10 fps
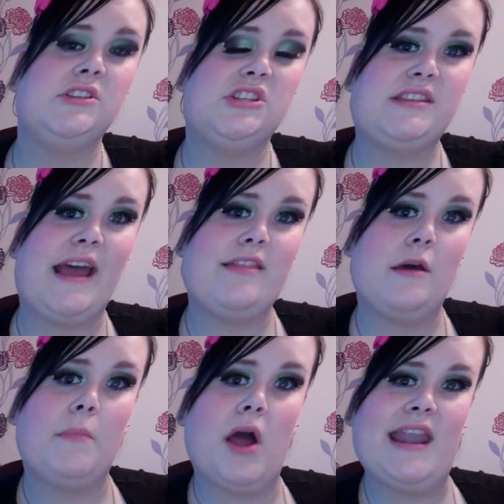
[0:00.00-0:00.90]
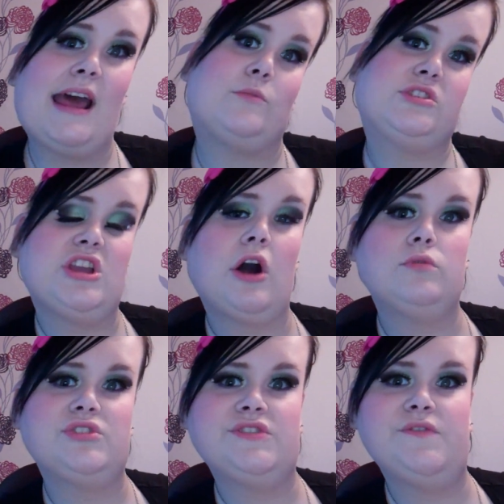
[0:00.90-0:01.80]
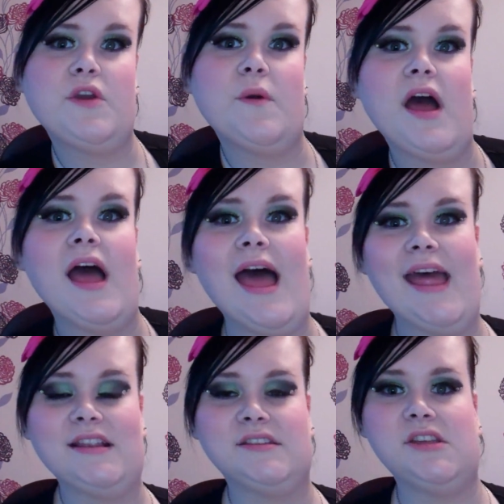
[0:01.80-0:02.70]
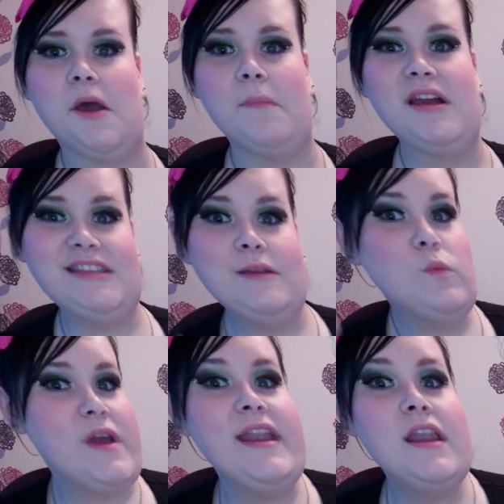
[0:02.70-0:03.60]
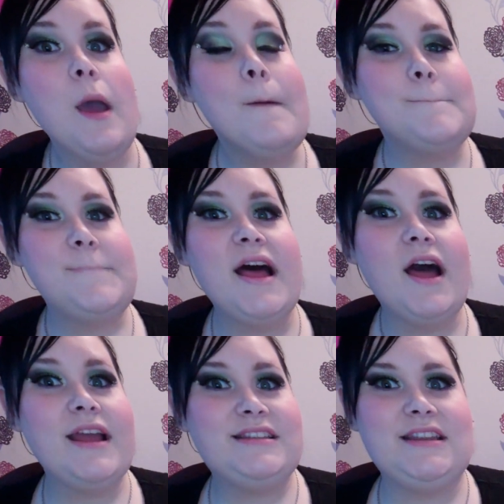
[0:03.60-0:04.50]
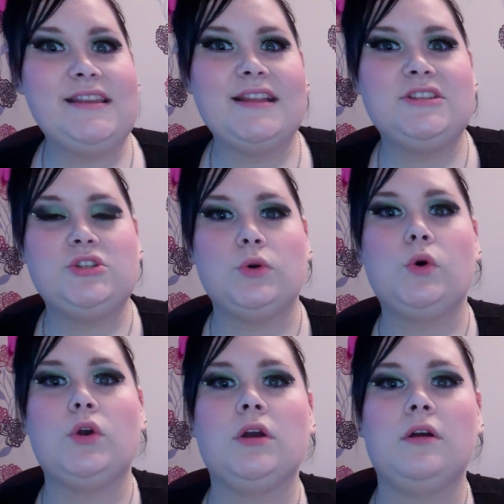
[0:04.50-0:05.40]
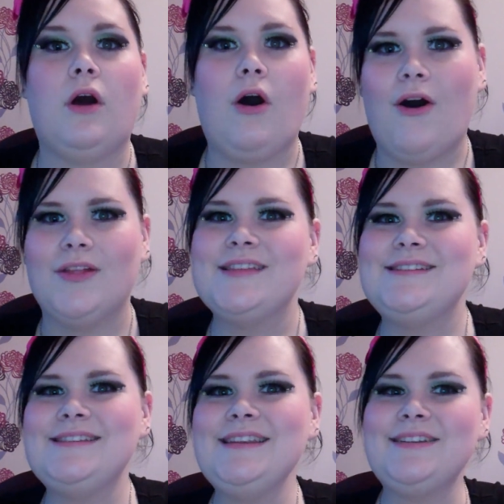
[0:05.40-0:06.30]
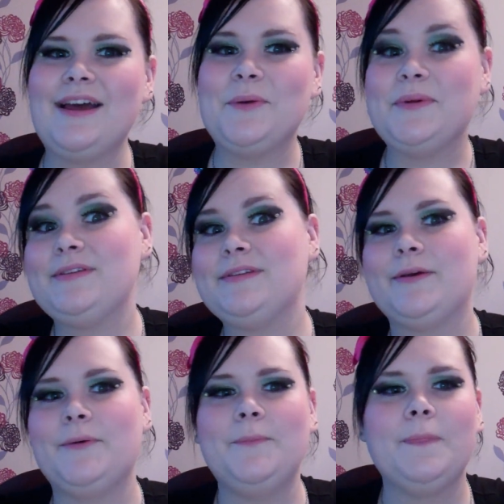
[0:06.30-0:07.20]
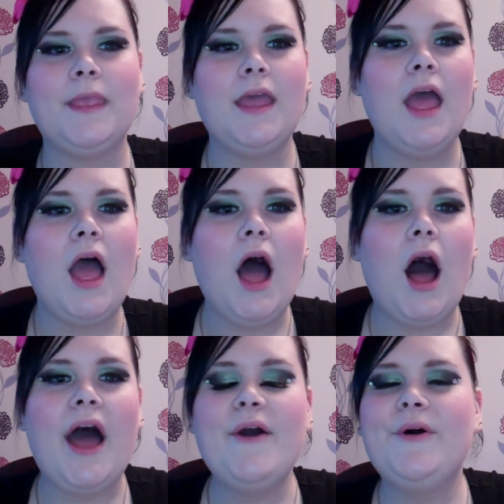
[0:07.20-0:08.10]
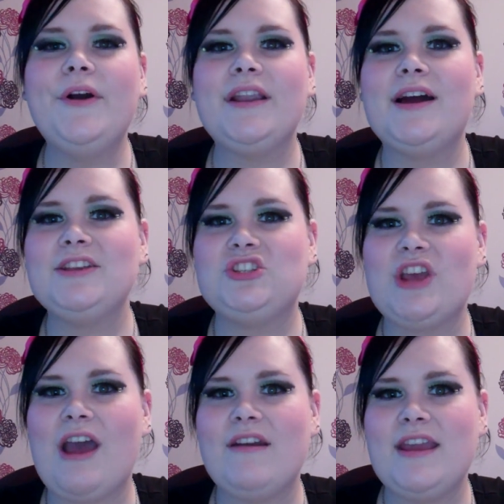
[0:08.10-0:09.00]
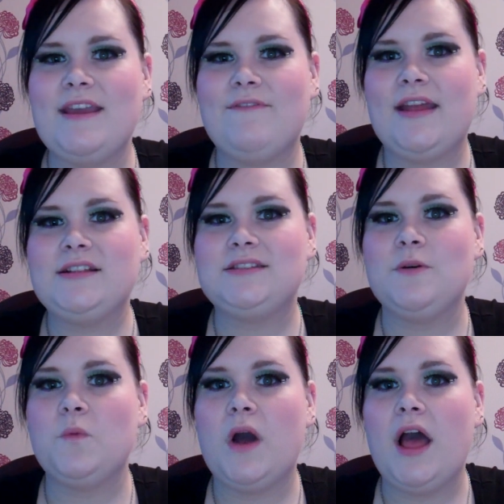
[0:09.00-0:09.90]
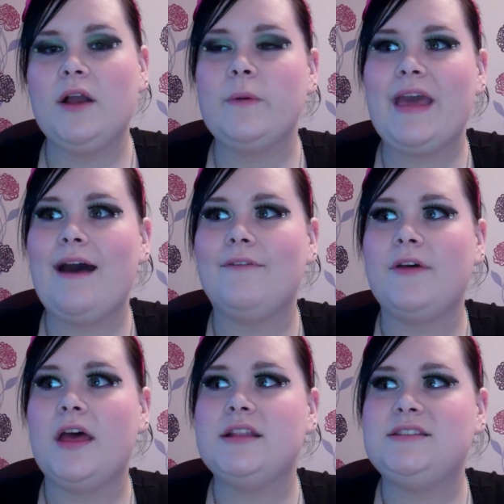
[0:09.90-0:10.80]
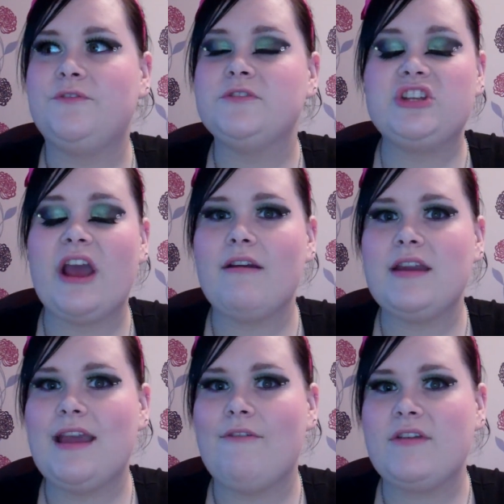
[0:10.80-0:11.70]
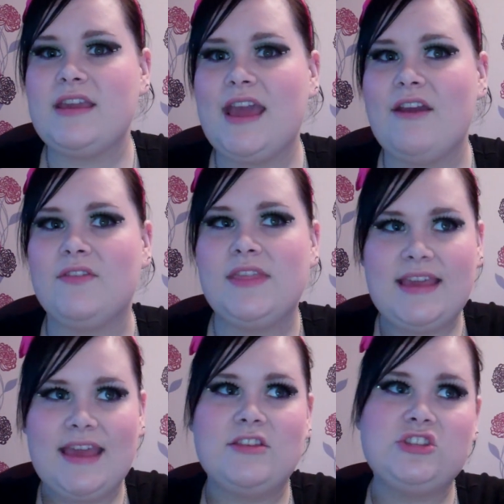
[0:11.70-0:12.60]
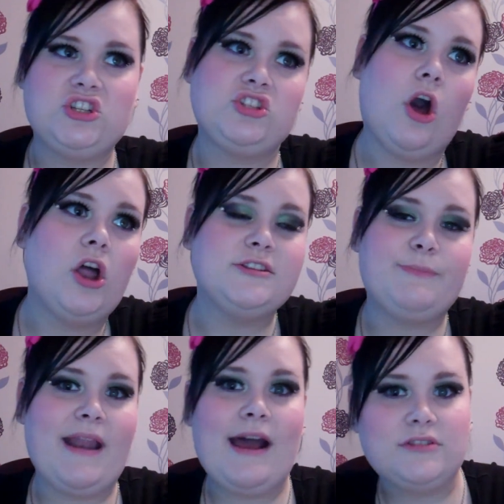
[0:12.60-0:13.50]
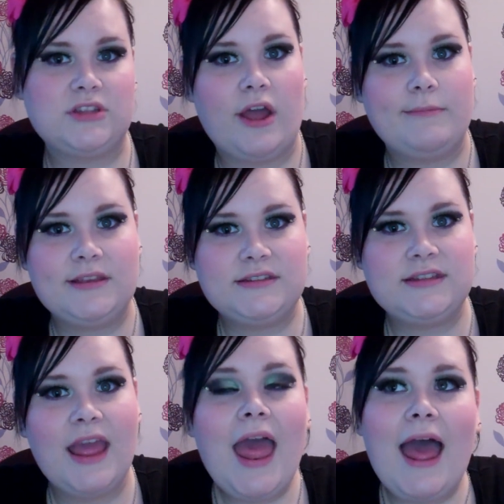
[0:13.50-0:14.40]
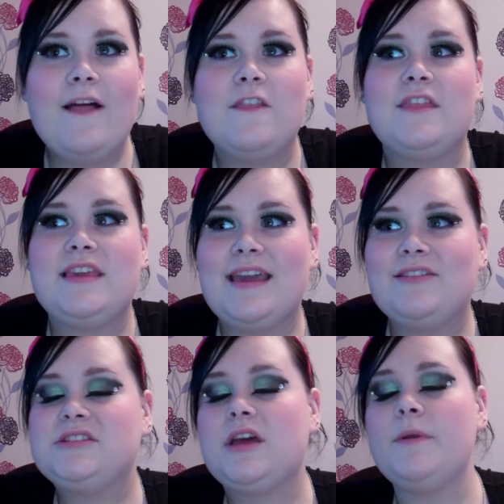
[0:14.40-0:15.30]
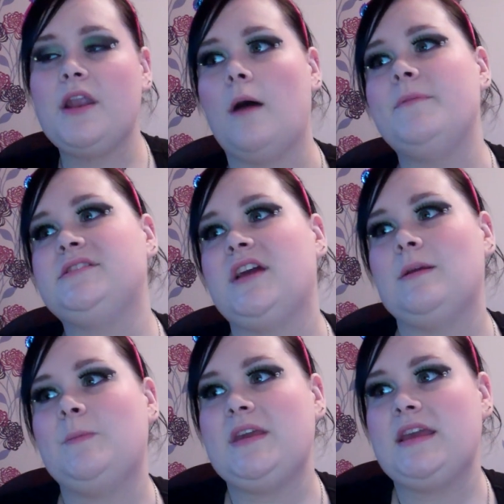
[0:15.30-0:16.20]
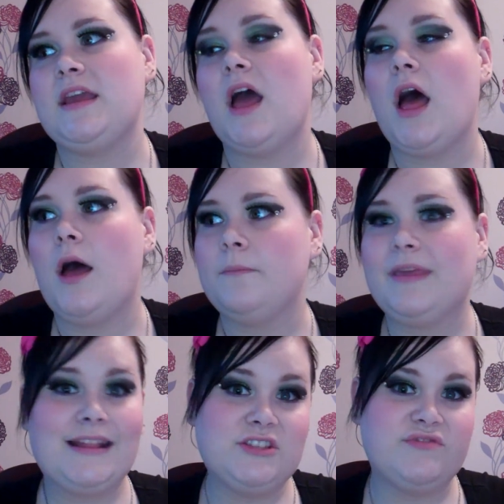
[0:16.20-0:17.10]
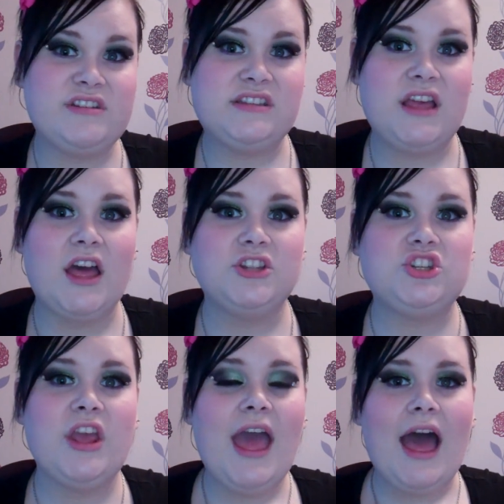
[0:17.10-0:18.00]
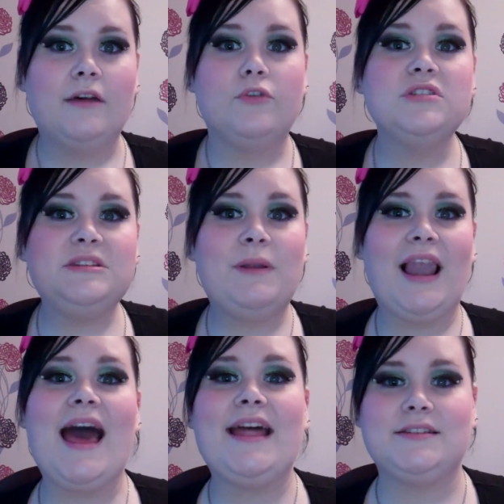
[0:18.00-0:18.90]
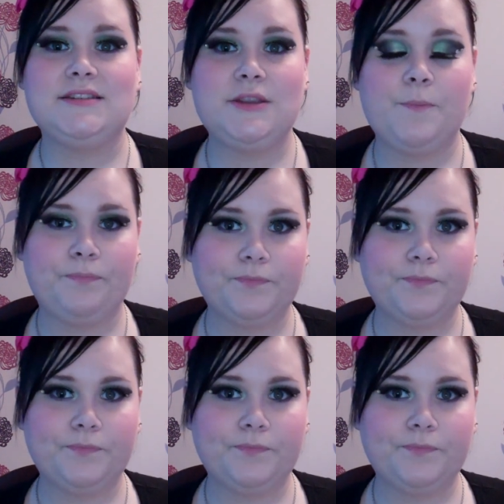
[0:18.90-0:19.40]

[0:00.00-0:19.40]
to say that my nan was the oldest viewer. And um, I didn't win, but I did get to talk on the Disney Channel, which is cool. I organise charity events at work. We have a different charity every year and the year that's just gone has been Alzheimer's and then the year that's coming up is going to be um, cancer research and I've already planned